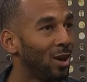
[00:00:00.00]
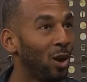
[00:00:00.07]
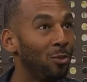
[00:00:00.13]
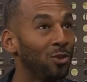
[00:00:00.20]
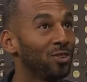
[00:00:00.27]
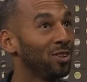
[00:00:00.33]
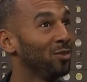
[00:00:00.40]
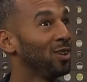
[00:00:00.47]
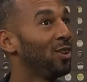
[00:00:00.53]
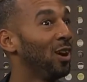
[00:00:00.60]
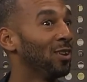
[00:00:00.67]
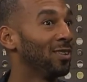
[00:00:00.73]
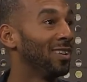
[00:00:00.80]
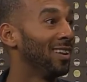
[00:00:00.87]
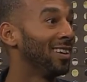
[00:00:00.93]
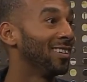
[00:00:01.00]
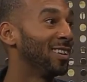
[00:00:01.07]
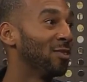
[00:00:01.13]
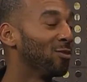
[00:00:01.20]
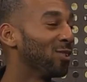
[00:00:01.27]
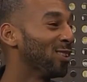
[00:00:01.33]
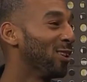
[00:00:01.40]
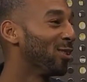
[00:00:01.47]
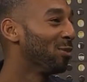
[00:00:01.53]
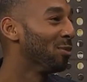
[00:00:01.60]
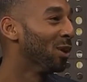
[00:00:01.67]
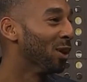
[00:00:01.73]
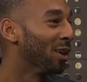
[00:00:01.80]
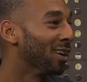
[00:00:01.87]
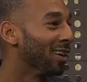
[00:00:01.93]
almost every continent except for South
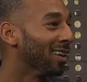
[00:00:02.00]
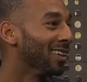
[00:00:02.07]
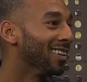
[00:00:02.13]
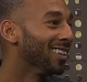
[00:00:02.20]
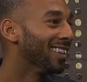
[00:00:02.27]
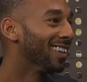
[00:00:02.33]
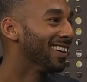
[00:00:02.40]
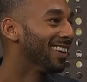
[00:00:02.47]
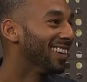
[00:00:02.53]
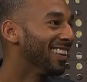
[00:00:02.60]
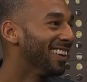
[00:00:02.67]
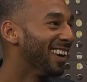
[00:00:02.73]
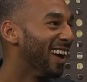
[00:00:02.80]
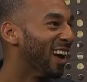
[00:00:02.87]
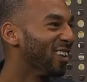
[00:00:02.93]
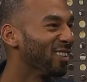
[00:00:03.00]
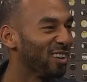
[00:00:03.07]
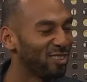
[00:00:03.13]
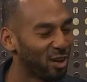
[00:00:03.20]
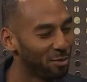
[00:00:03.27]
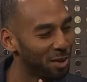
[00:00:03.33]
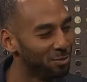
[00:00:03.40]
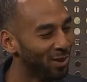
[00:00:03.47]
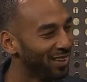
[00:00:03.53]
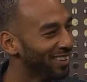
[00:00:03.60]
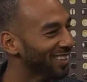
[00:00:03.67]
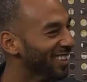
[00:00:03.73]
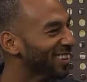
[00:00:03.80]
America. So that's on my bucket